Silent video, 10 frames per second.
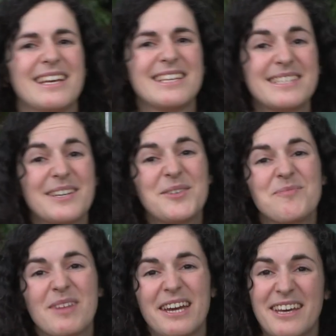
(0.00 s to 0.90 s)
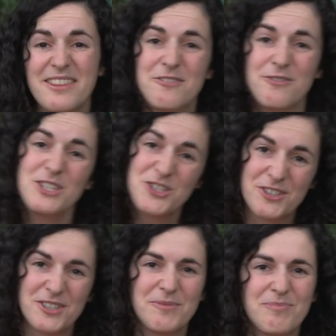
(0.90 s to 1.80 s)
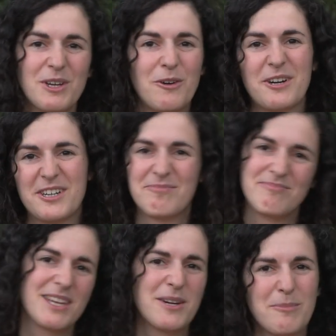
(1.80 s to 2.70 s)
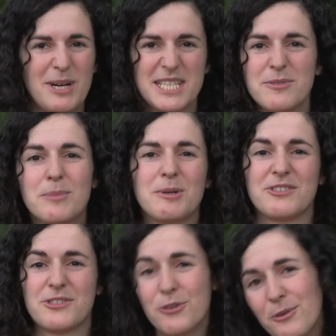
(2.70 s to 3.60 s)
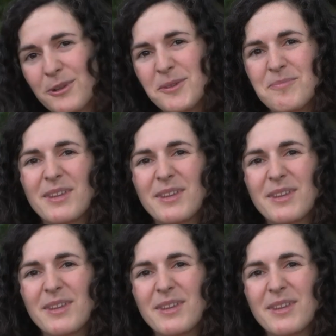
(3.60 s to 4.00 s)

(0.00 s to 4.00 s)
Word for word: So another feature or Minesweeper's rule